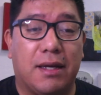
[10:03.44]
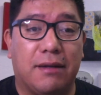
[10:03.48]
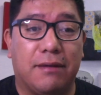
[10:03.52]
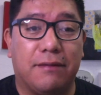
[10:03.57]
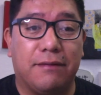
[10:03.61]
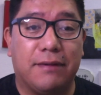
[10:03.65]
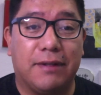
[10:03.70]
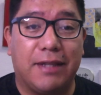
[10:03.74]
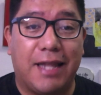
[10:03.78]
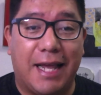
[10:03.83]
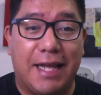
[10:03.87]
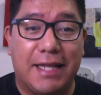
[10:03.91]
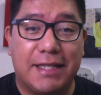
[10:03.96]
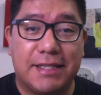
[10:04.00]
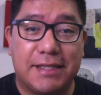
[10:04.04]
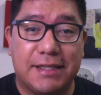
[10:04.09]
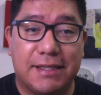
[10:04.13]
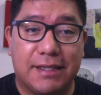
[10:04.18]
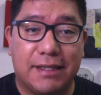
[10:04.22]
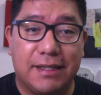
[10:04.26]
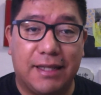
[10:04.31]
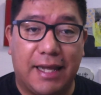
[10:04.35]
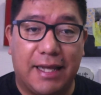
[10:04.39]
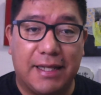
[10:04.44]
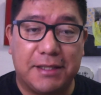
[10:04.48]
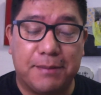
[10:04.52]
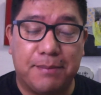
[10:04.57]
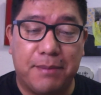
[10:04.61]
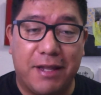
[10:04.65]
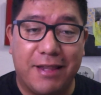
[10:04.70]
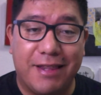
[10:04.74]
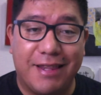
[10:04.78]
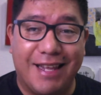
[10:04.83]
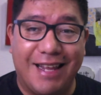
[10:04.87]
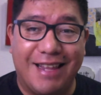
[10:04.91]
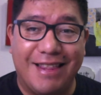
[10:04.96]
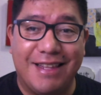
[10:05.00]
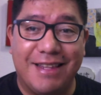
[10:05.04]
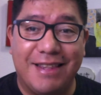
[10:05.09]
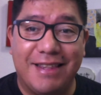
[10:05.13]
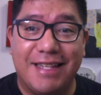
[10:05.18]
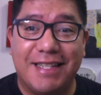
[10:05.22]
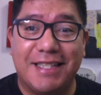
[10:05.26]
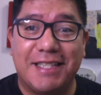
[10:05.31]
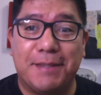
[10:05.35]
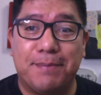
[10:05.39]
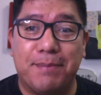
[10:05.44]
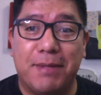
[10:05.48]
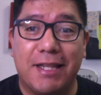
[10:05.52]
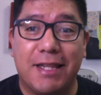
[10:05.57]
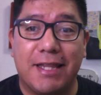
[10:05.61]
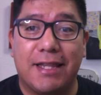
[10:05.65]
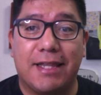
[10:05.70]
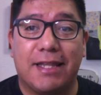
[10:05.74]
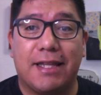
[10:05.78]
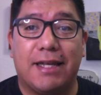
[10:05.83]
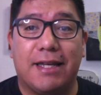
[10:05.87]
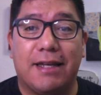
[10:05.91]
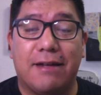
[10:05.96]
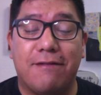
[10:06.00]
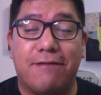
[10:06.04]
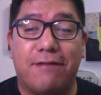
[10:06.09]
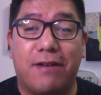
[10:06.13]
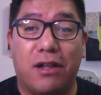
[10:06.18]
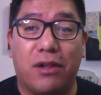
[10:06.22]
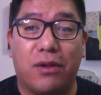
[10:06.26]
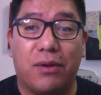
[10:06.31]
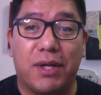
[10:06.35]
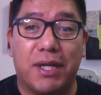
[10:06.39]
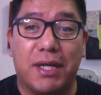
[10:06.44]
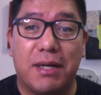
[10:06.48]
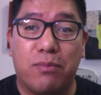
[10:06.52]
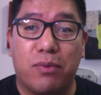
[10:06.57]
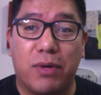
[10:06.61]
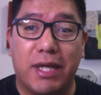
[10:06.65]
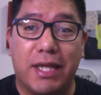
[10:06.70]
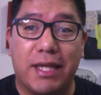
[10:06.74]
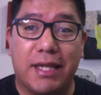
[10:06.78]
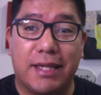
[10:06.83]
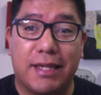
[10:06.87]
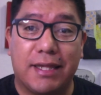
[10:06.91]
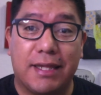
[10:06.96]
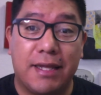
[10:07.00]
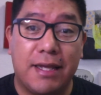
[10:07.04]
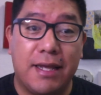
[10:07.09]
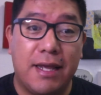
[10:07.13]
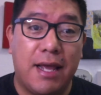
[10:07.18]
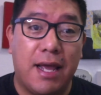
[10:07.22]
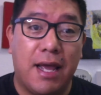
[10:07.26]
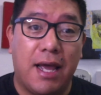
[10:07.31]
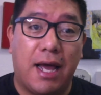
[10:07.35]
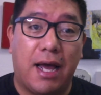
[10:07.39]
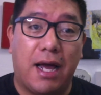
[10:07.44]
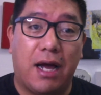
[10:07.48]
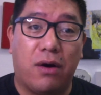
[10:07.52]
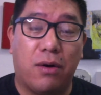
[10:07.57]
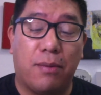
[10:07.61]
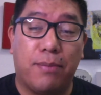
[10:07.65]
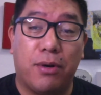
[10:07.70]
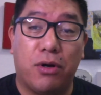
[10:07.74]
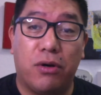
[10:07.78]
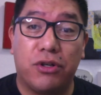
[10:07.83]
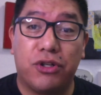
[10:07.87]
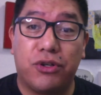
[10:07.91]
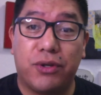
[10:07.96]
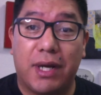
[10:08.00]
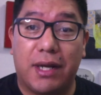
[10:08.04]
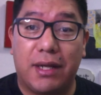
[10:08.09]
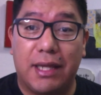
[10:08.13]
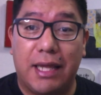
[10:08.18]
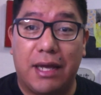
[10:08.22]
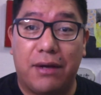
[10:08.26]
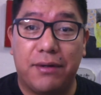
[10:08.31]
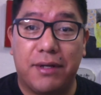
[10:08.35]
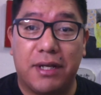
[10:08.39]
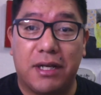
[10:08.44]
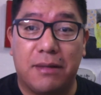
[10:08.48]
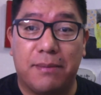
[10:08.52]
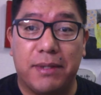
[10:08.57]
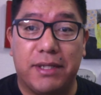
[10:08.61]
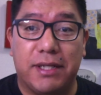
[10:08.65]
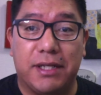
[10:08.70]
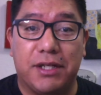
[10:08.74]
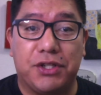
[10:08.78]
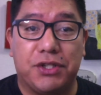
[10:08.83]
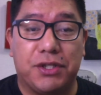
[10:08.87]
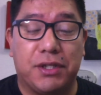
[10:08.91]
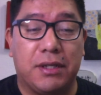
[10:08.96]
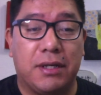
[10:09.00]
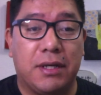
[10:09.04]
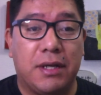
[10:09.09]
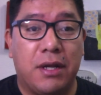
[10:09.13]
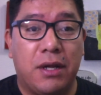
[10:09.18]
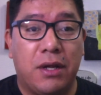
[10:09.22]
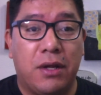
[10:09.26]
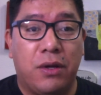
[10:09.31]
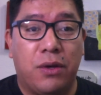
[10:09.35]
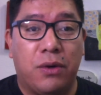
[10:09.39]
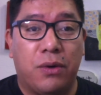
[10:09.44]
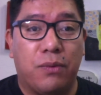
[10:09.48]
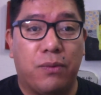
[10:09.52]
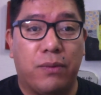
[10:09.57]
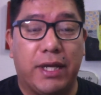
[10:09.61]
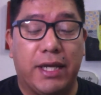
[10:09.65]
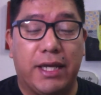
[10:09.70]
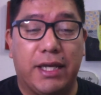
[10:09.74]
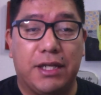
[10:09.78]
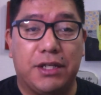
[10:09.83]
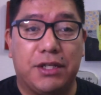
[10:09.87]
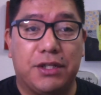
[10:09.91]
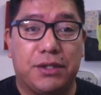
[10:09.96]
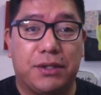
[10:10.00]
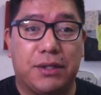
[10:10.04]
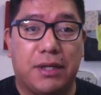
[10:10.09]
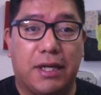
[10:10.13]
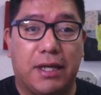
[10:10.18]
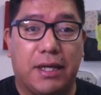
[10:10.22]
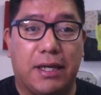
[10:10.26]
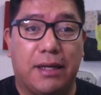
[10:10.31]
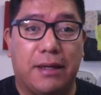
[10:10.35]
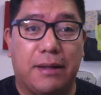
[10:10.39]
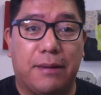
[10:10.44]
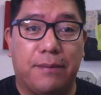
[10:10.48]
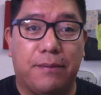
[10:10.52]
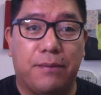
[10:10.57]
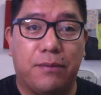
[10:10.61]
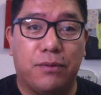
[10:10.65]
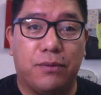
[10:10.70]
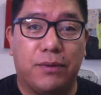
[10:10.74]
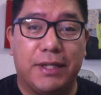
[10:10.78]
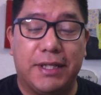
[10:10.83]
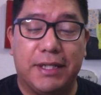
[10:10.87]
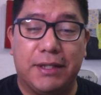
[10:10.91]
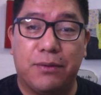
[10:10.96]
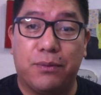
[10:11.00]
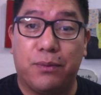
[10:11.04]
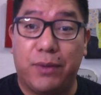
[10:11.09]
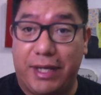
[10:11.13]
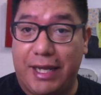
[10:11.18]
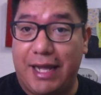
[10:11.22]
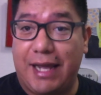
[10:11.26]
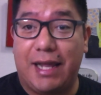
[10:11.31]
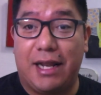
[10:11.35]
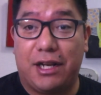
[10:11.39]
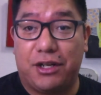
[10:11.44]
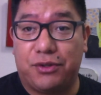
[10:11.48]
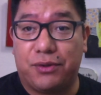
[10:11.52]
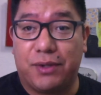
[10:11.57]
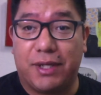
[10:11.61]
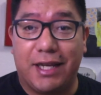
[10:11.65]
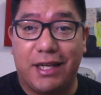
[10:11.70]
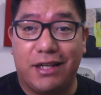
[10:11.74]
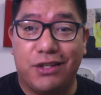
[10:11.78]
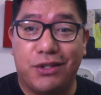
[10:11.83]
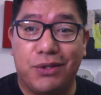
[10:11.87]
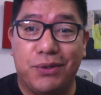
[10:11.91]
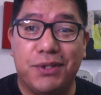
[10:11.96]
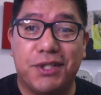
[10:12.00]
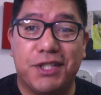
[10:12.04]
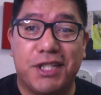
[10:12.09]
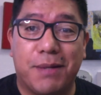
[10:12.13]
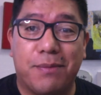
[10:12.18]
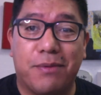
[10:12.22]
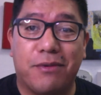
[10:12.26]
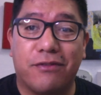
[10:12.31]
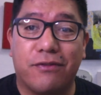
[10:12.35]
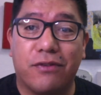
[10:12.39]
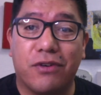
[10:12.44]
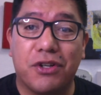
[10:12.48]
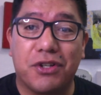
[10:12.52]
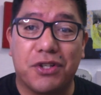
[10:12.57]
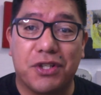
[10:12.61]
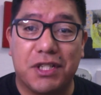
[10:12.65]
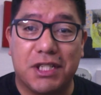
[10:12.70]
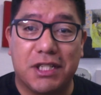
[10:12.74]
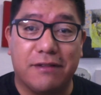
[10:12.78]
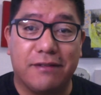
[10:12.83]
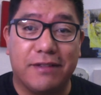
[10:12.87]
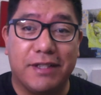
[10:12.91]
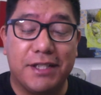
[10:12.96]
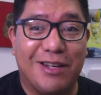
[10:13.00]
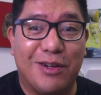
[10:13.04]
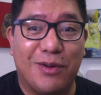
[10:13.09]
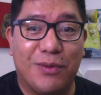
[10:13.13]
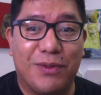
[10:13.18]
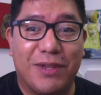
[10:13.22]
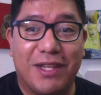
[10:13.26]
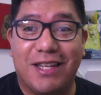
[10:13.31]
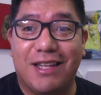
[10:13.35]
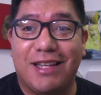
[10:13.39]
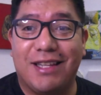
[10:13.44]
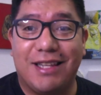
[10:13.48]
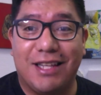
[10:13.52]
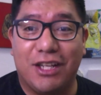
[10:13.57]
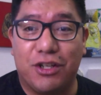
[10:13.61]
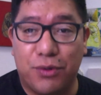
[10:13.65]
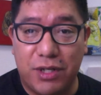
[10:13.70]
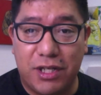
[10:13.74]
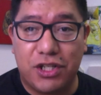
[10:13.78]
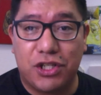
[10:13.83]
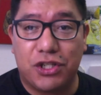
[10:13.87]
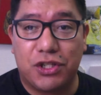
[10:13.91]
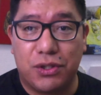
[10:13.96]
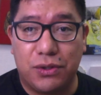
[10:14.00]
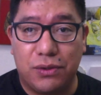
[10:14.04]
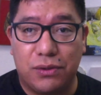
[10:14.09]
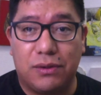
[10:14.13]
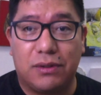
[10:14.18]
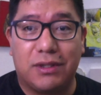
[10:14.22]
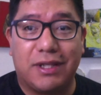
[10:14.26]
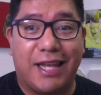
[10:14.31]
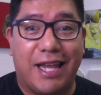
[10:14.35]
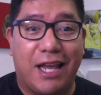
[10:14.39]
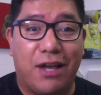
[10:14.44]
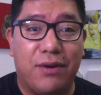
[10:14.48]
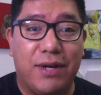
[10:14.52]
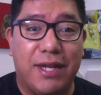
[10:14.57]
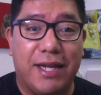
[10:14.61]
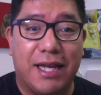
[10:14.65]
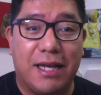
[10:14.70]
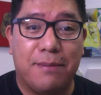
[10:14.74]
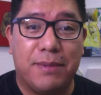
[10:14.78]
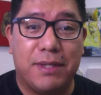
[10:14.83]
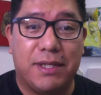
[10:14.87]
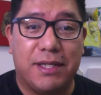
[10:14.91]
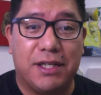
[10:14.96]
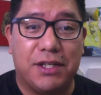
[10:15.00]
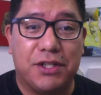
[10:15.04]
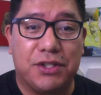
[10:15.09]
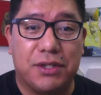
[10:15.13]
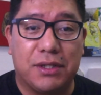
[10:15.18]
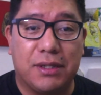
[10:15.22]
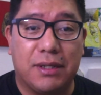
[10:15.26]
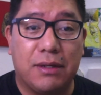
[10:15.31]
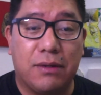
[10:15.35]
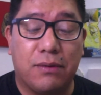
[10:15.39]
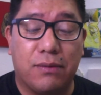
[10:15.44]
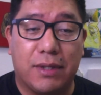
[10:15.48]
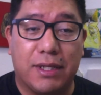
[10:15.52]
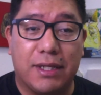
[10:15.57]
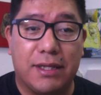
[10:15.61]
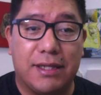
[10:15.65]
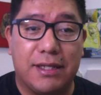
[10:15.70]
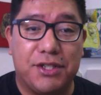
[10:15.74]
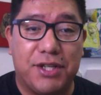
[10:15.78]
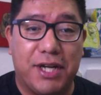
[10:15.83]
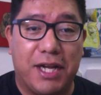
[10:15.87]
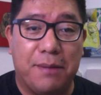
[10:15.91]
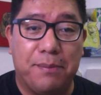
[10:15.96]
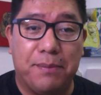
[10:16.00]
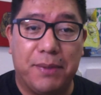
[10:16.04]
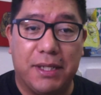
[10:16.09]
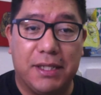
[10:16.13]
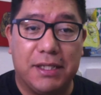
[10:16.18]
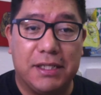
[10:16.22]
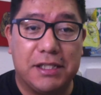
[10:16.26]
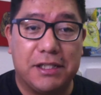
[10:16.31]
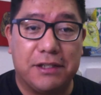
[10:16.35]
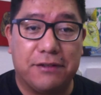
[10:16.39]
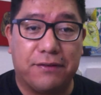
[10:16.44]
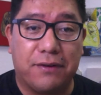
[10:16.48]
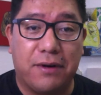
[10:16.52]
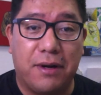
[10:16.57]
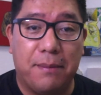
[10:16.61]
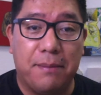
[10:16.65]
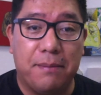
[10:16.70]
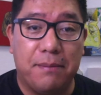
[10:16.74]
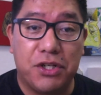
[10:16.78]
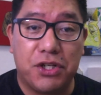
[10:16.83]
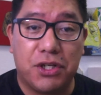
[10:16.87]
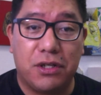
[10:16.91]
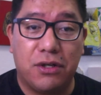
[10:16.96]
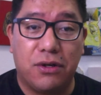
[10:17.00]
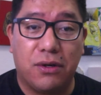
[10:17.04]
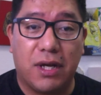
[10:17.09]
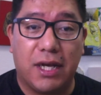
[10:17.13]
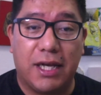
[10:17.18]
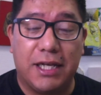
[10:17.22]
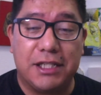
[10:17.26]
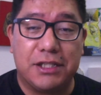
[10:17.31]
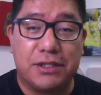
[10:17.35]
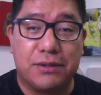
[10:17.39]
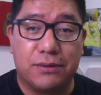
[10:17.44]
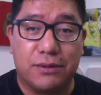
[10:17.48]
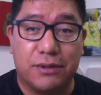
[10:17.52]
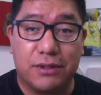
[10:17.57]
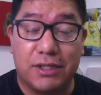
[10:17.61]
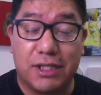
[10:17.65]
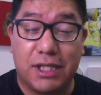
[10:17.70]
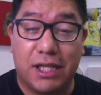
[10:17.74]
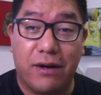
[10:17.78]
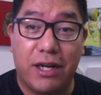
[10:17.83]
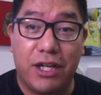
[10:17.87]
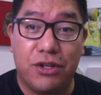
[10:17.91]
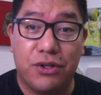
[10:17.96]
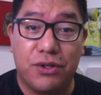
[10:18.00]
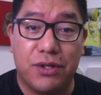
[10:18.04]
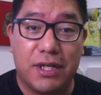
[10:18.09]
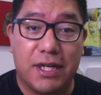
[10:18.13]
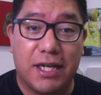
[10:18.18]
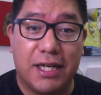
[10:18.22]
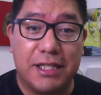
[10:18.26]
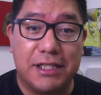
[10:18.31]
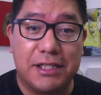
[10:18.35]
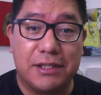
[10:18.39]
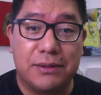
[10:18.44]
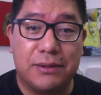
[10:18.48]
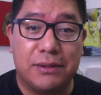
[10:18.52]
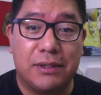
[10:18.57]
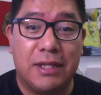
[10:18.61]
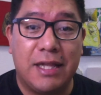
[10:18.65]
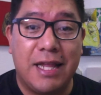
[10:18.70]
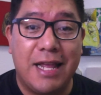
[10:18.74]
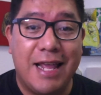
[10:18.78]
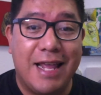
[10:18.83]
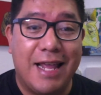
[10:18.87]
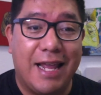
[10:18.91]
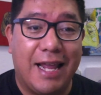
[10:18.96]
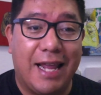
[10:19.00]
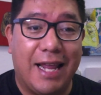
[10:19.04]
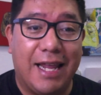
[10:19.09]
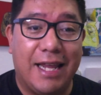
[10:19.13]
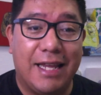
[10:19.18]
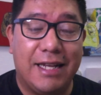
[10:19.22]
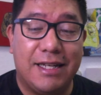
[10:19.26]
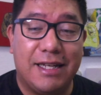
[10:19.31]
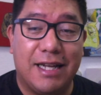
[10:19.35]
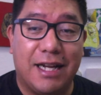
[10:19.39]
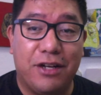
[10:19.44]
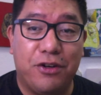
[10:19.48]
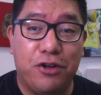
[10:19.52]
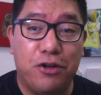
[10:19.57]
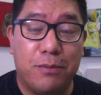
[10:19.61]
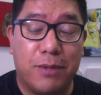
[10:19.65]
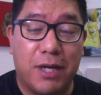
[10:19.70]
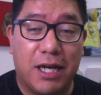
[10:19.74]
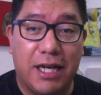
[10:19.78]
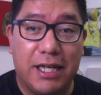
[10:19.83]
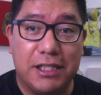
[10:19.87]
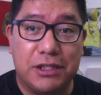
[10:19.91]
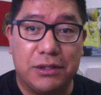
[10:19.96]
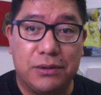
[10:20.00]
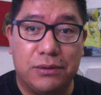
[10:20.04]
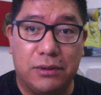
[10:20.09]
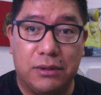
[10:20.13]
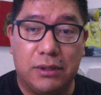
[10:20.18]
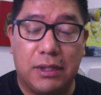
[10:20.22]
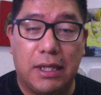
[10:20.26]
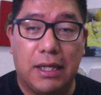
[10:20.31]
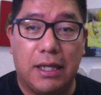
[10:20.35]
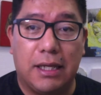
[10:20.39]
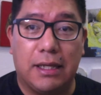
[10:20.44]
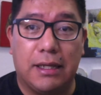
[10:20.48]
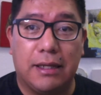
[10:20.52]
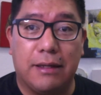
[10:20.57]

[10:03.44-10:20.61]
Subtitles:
last month. And then this month followed up with our Poetry Out Loud competition, which we actually had two separate versions of it. The traditional county competition with the champions from Mission Oak High School, Tulare Union High School, and Dinuba High School.